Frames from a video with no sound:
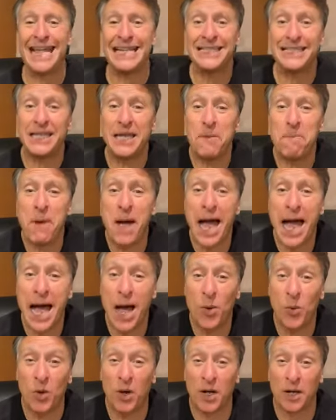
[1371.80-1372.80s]
That's their
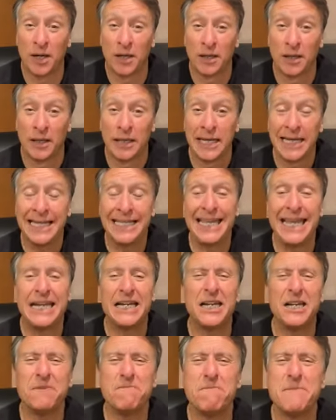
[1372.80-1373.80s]
power.
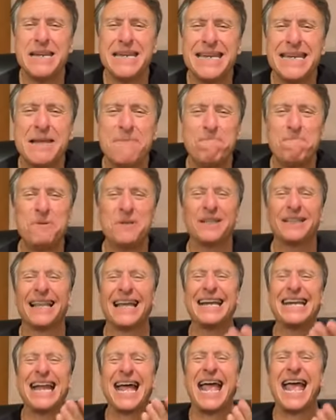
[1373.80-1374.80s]
They can
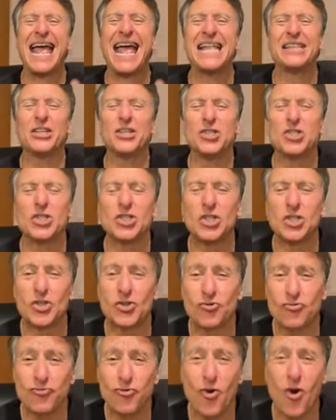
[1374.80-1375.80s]
manipulate the
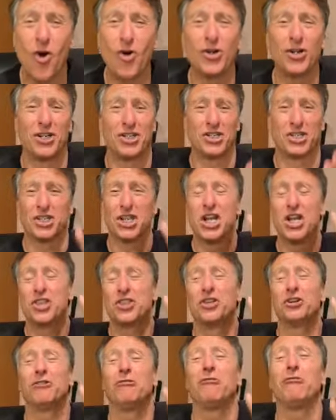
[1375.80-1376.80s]

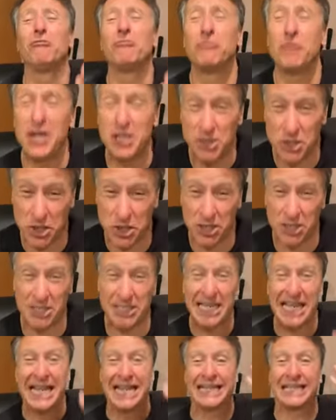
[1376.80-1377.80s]
strongest, the
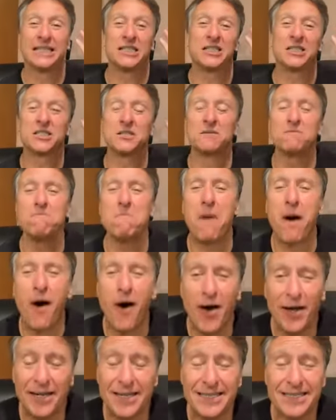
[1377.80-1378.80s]
richest, the
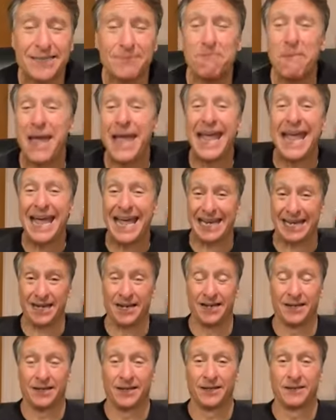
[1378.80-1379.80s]
smartest man.
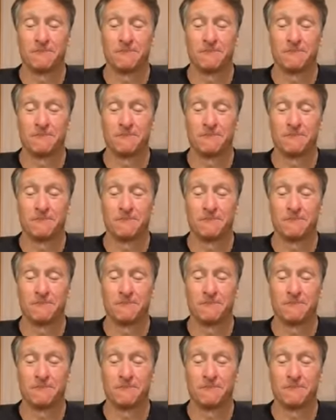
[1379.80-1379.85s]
